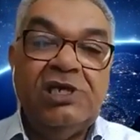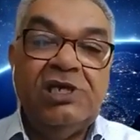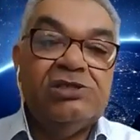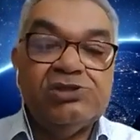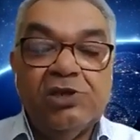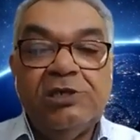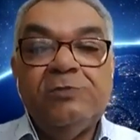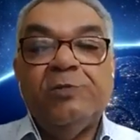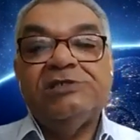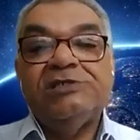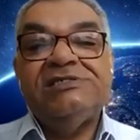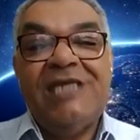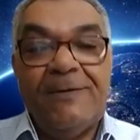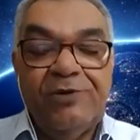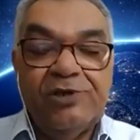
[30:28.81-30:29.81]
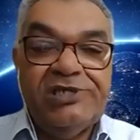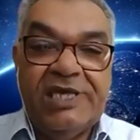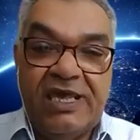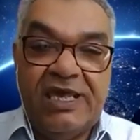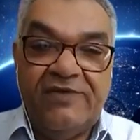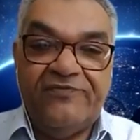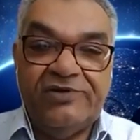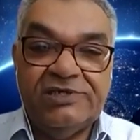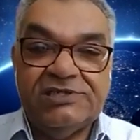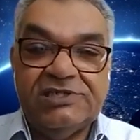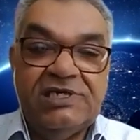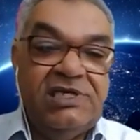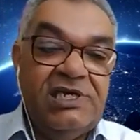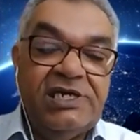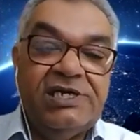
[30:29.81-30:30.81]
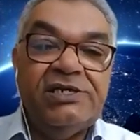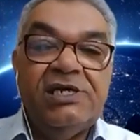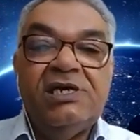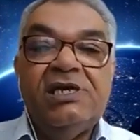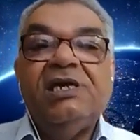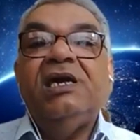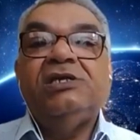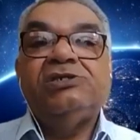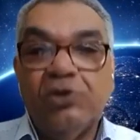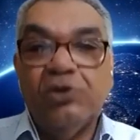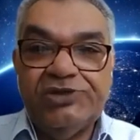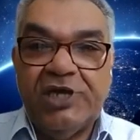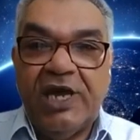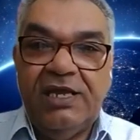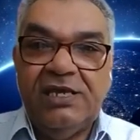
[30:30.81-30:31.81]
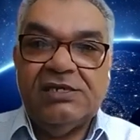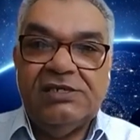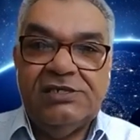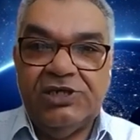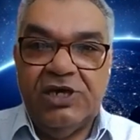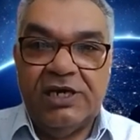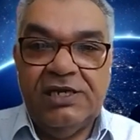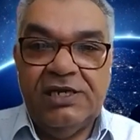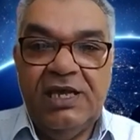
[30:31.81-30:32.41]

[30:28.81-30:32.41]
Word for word: So it was double the effort. Here, it's all directly done,